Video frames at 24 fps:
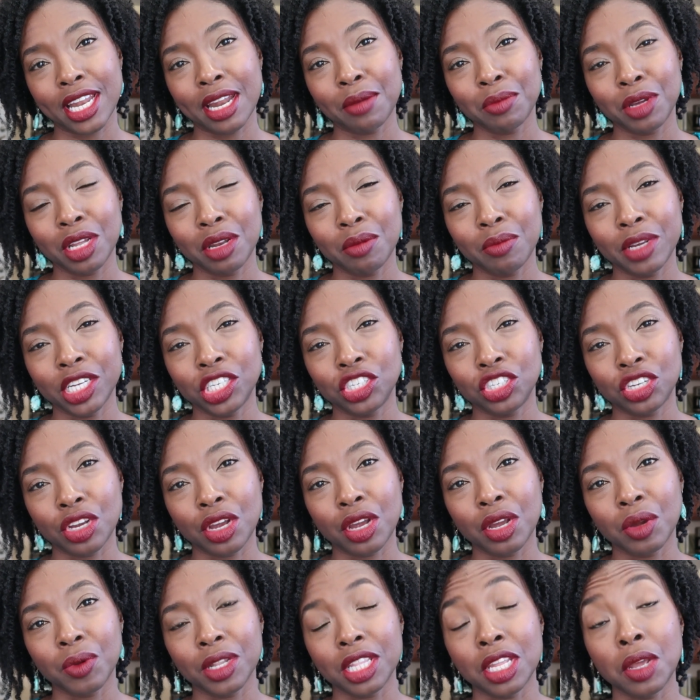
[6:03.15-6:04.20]
that I'm going to be
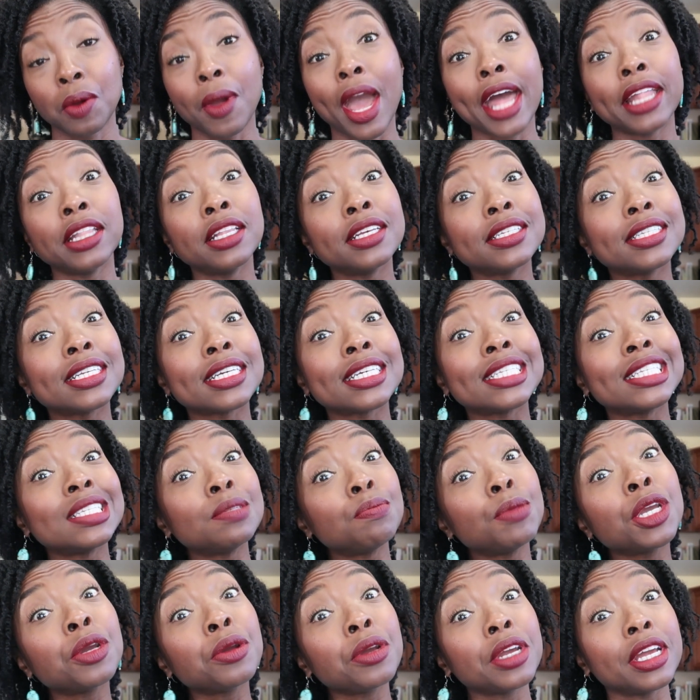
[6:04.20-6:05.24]
sharing with you and this
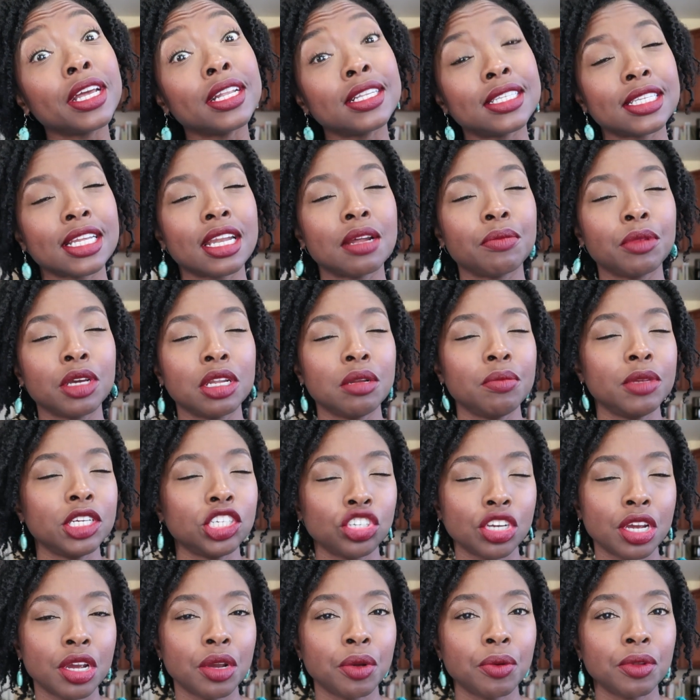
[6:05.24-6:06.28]
experience that I'm going to be
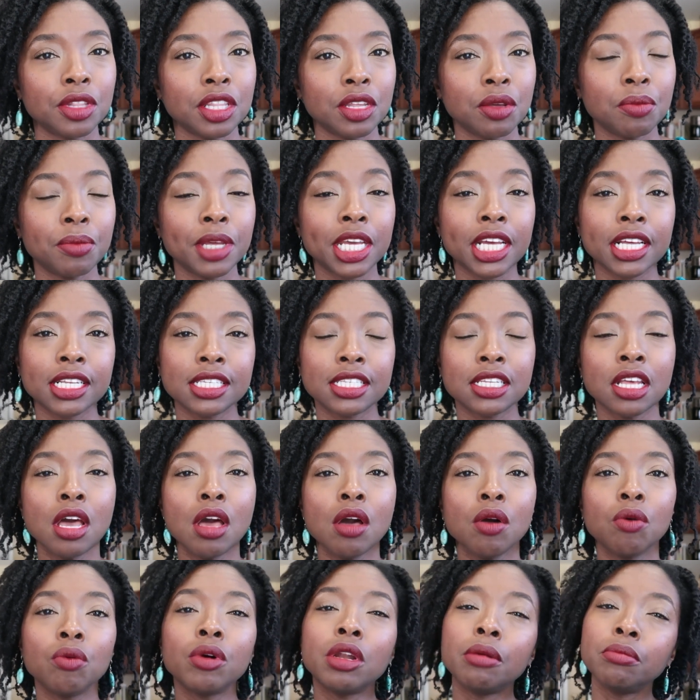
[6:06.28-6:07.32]
sharing with you, because
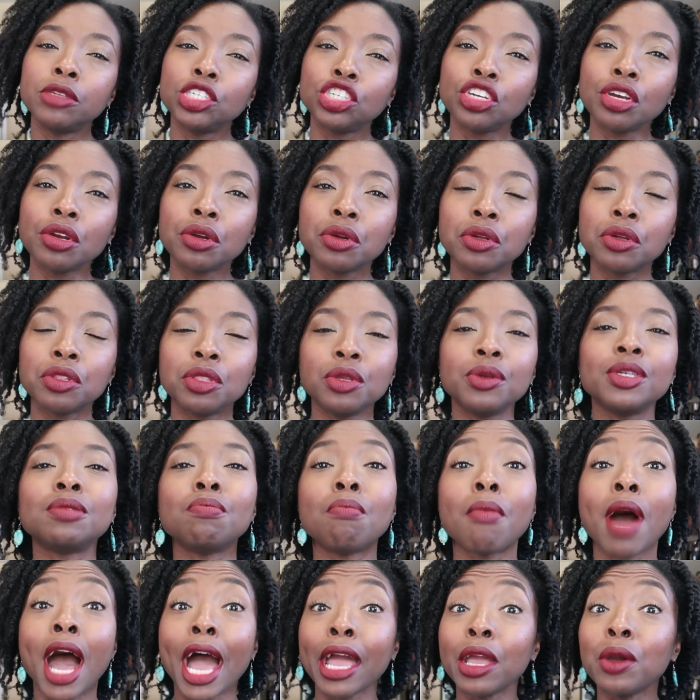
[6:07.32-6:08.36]
what I'm sharing with you is
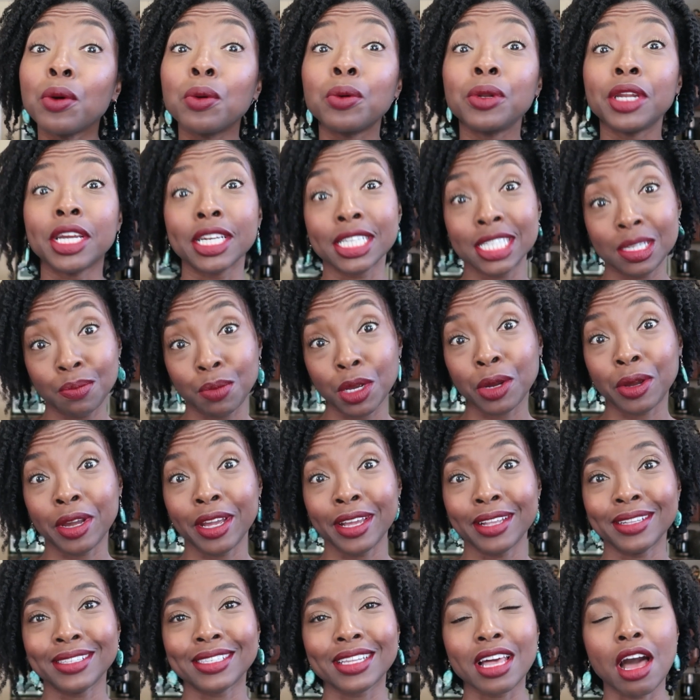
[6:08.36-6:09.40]
my own
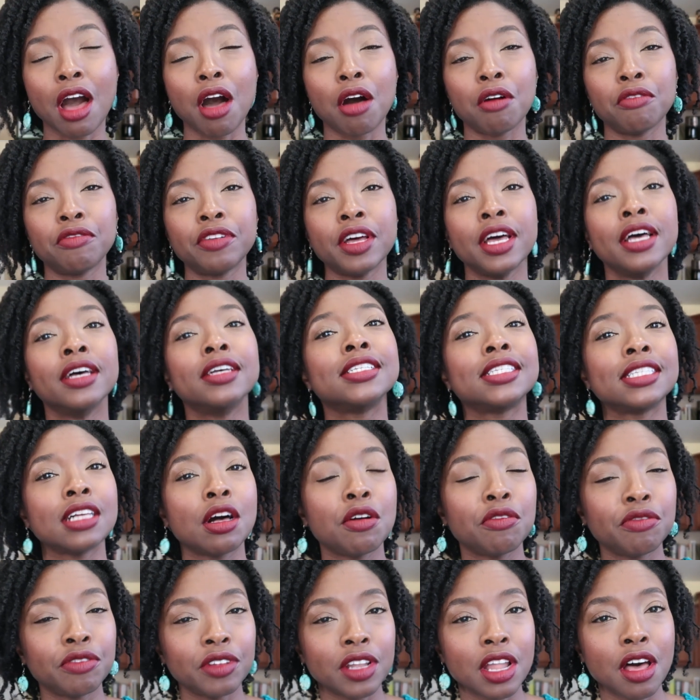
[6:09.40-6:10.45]
experience of
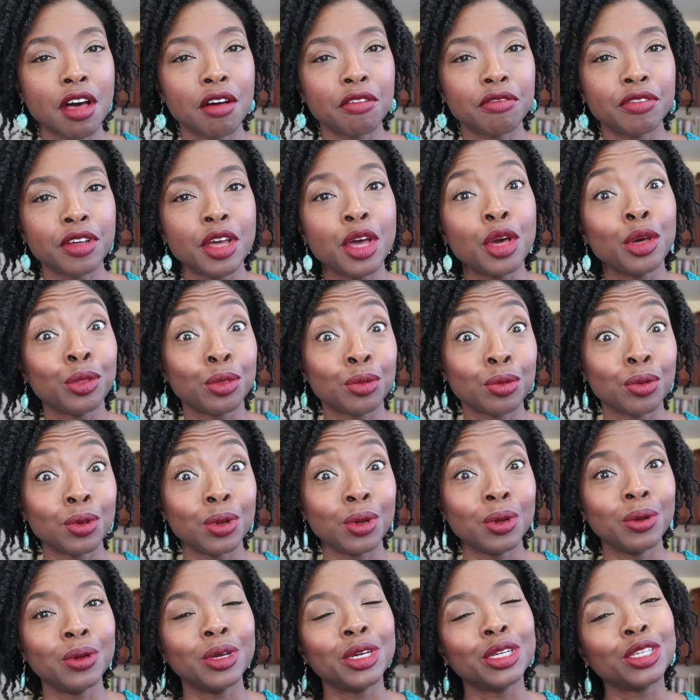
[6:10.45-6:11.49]
self-love
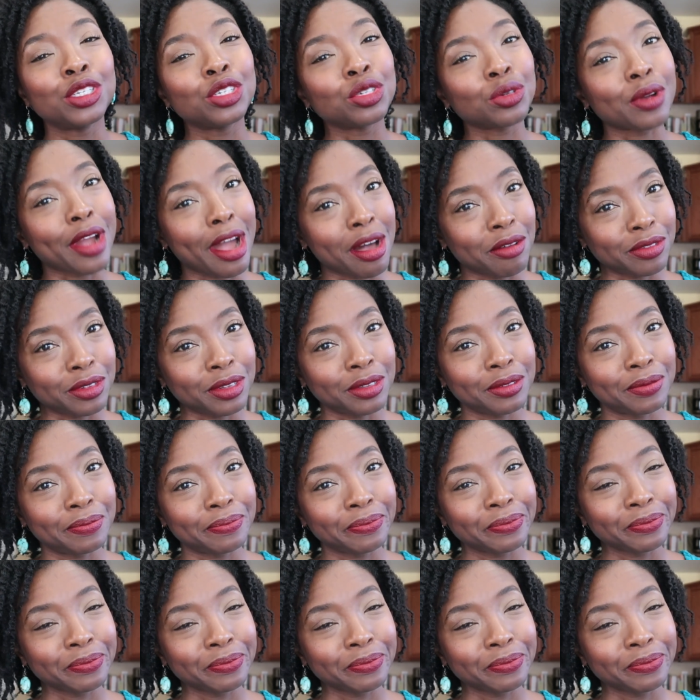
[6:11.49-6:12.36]
through travel.